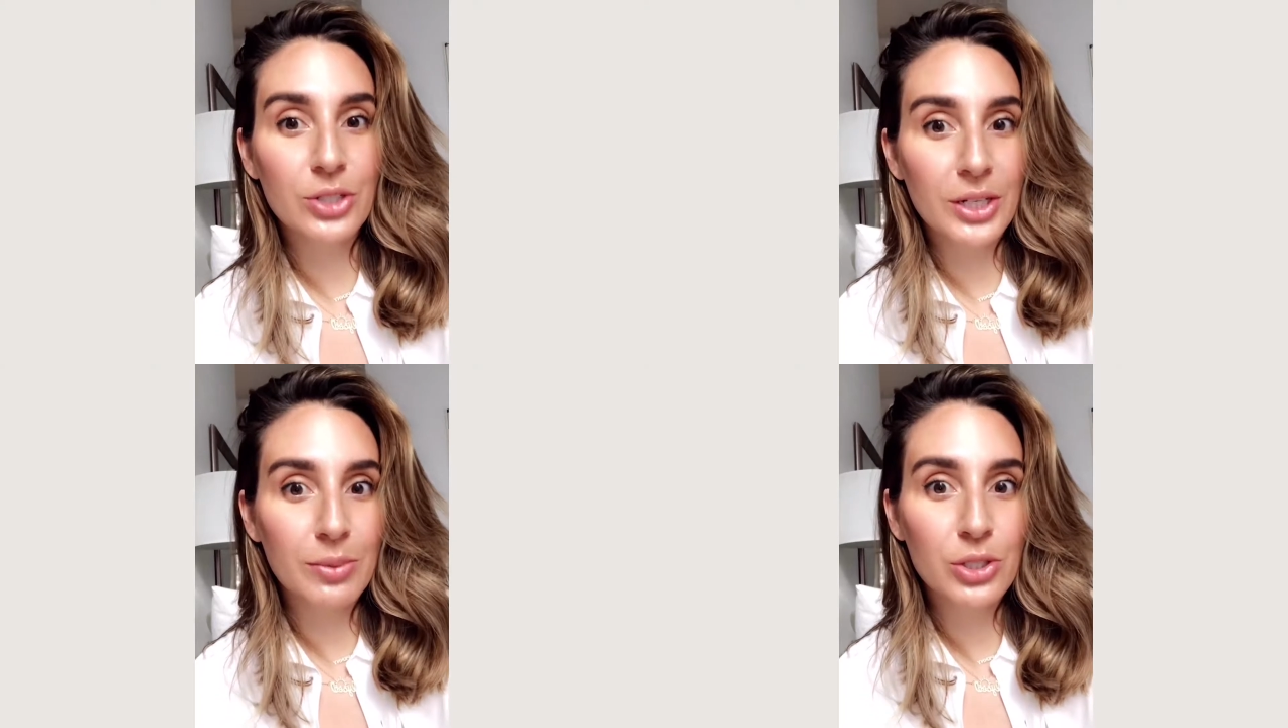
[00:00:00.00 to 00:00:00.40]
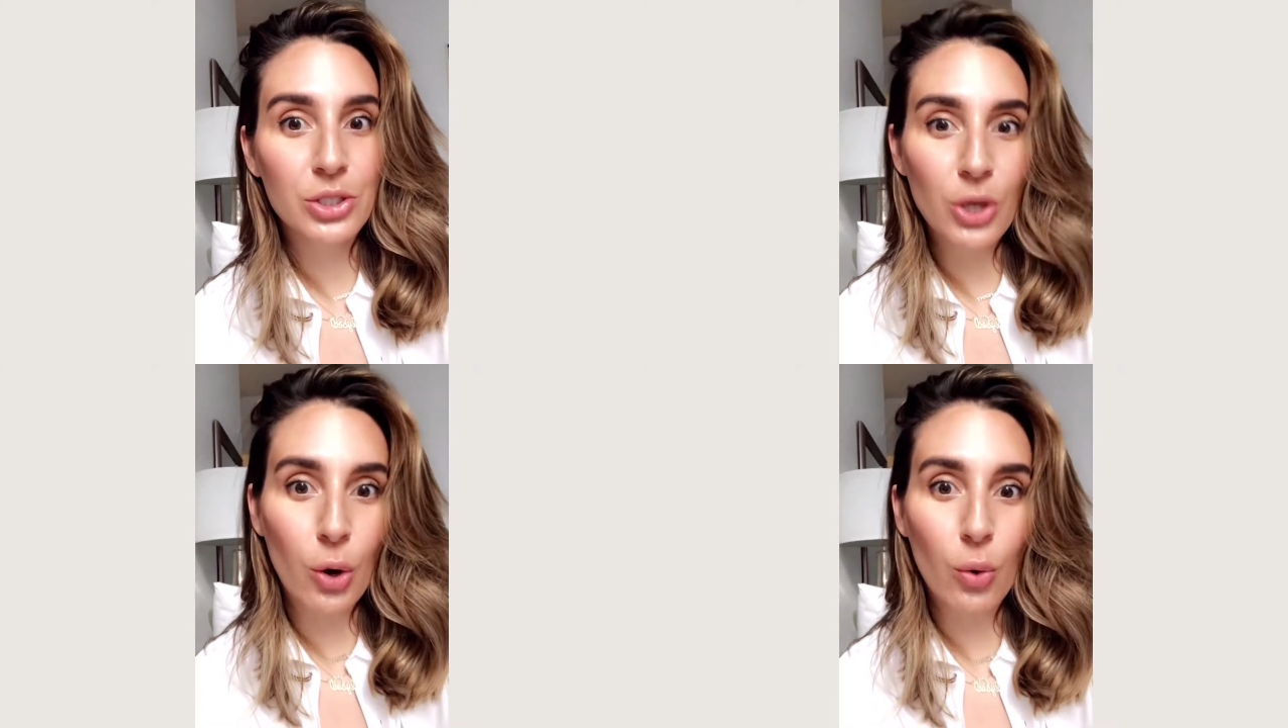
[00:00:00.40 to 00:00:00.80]
I am
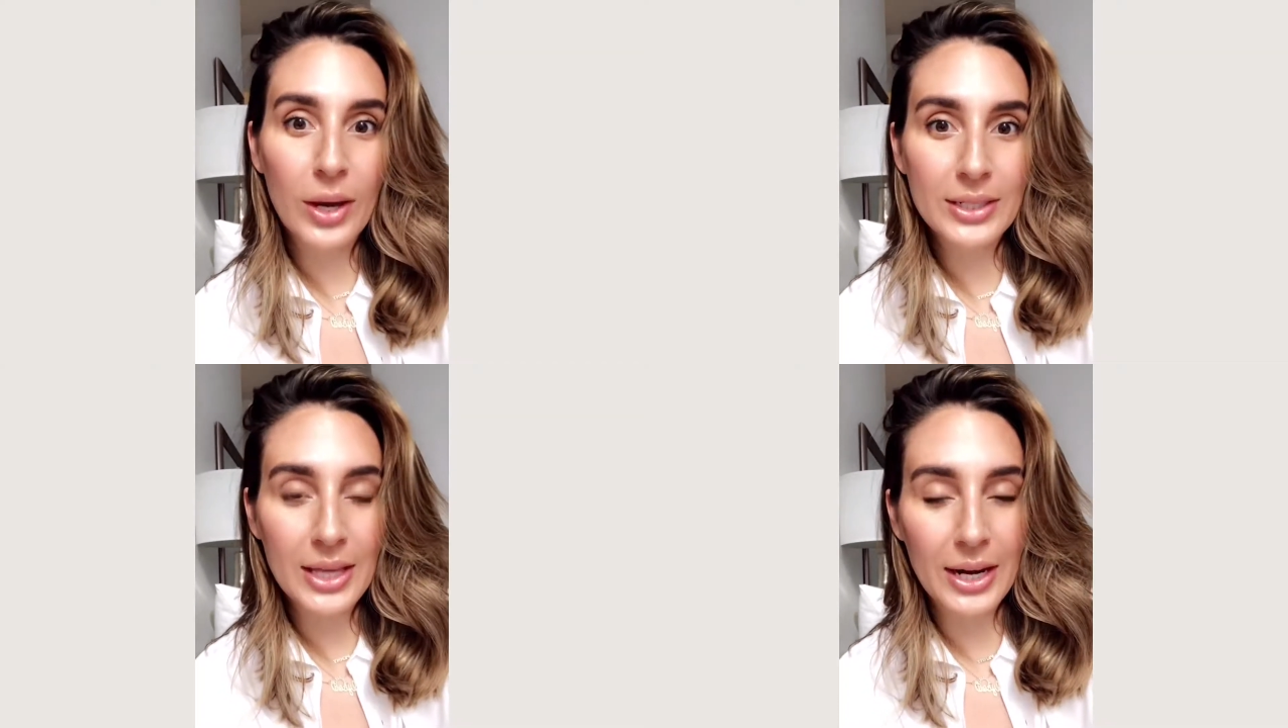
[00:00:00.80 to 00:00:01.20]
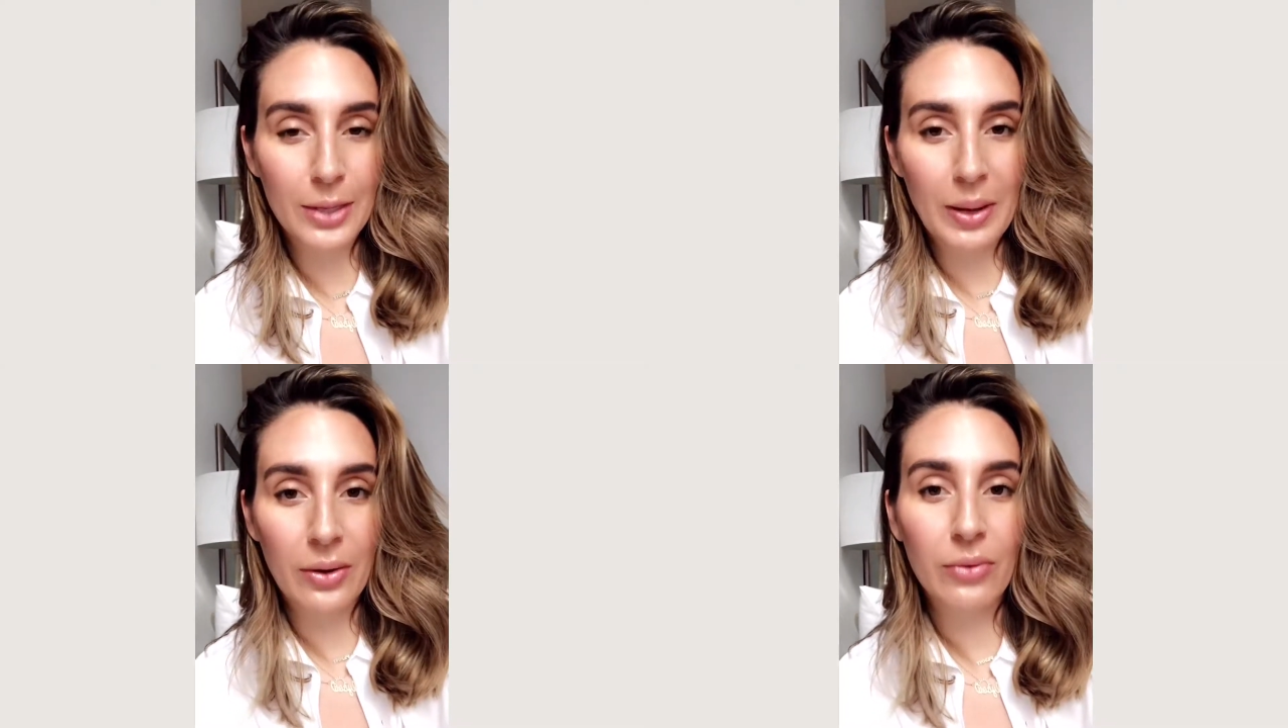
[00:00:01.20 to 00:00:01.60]
so excited
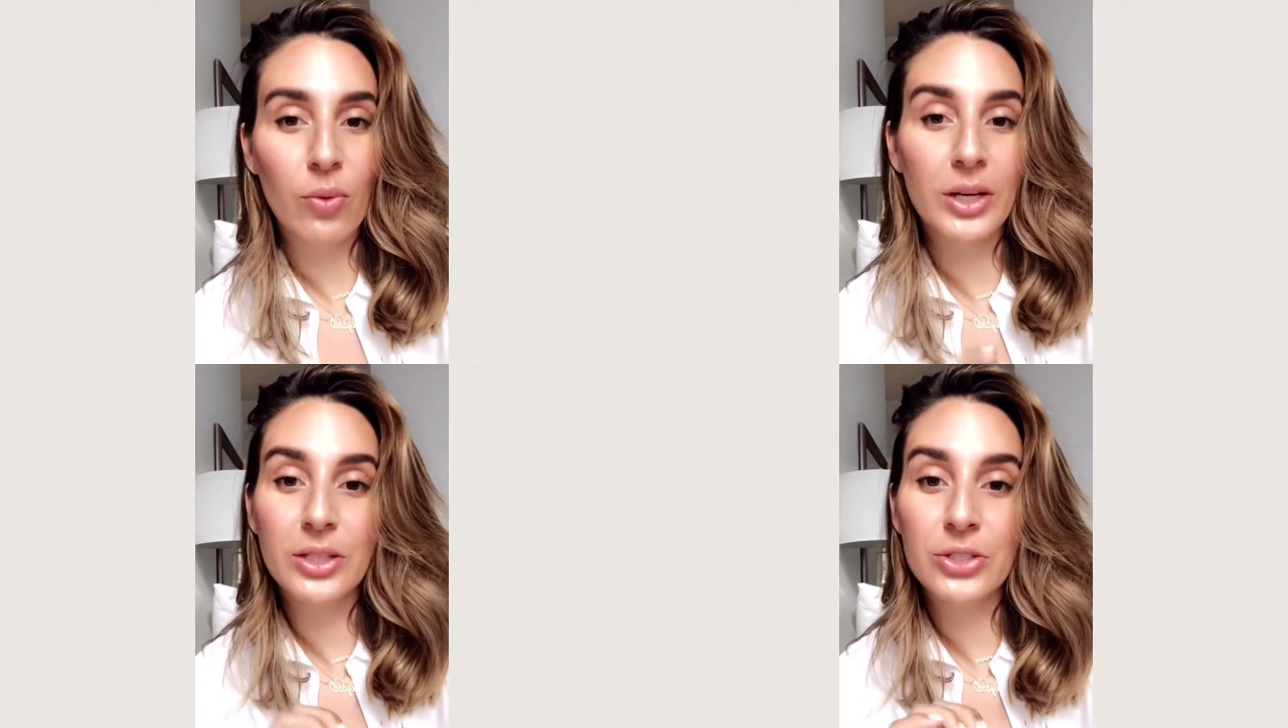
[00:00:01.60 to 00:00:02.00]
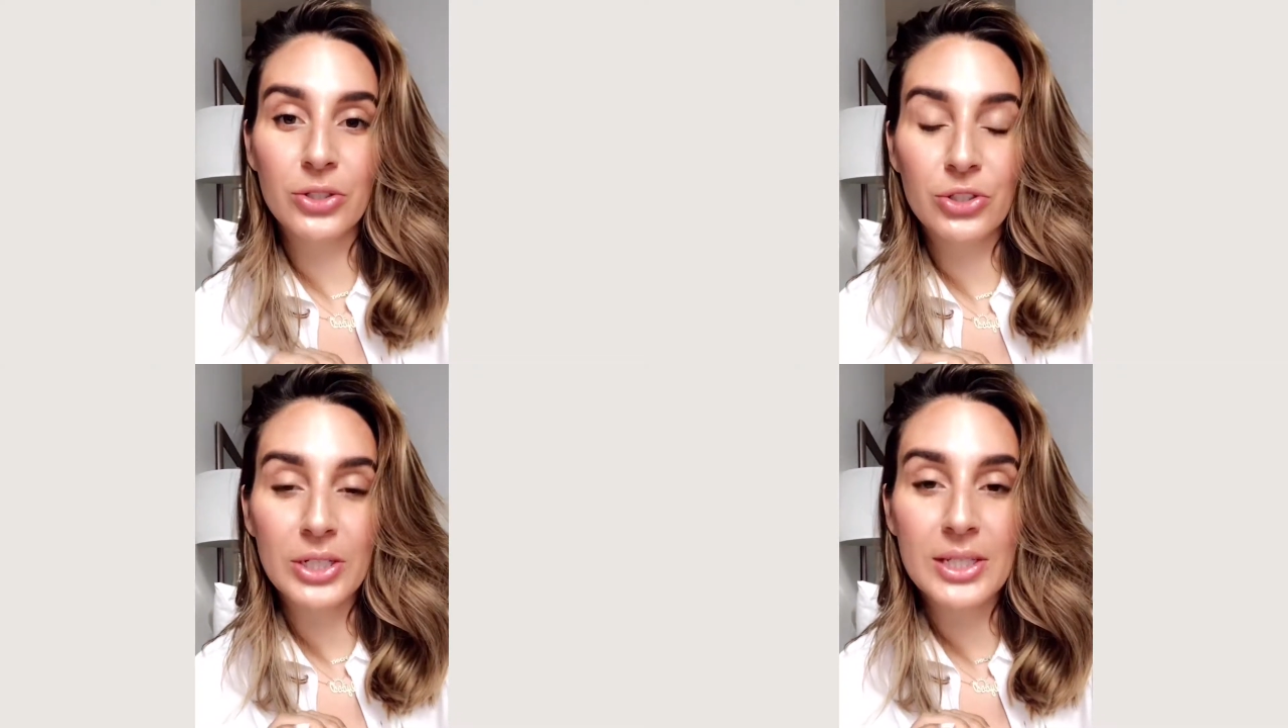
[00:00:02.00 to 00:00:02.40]
about. I've wanted the
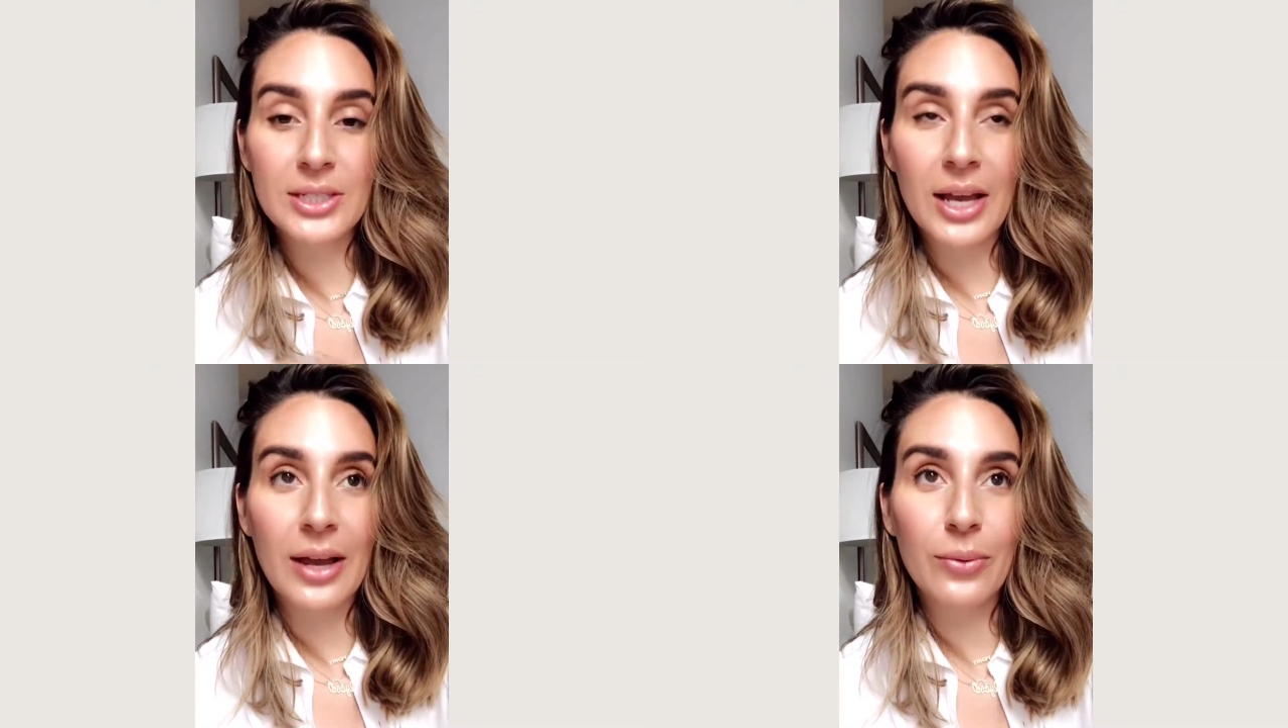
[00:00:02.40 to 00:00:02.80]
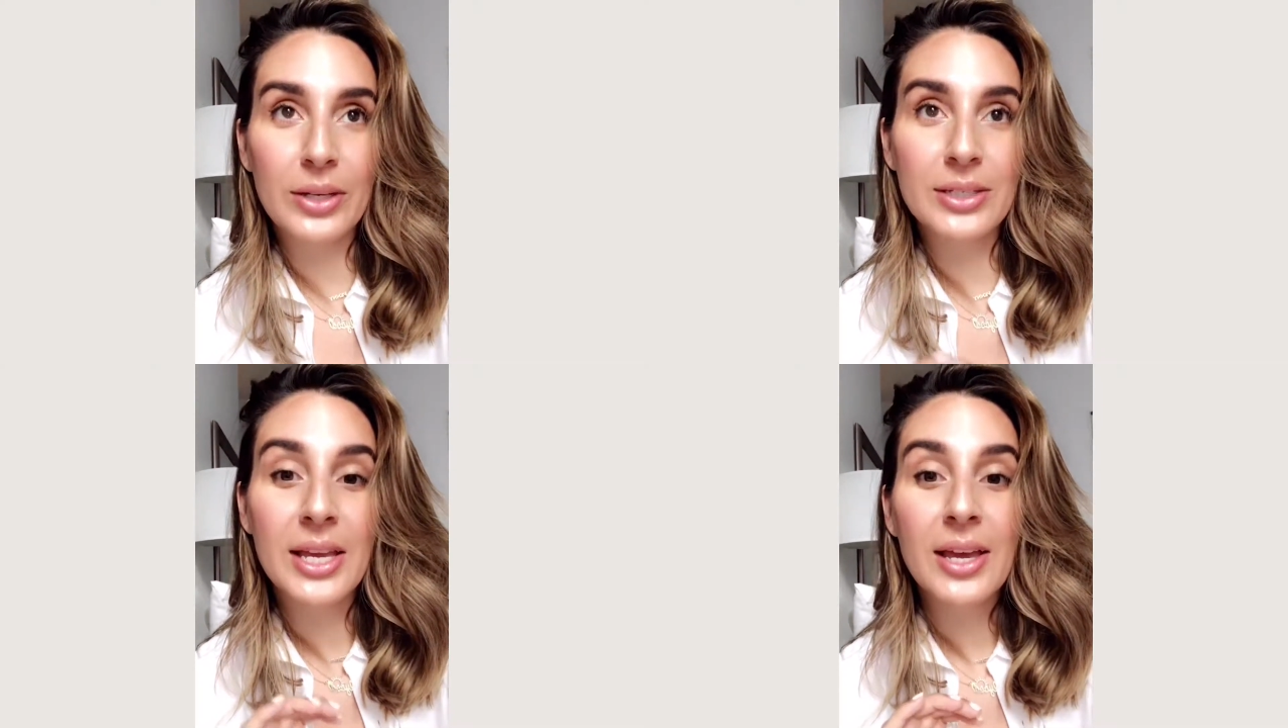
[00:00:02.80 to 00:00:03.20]
surgery since I was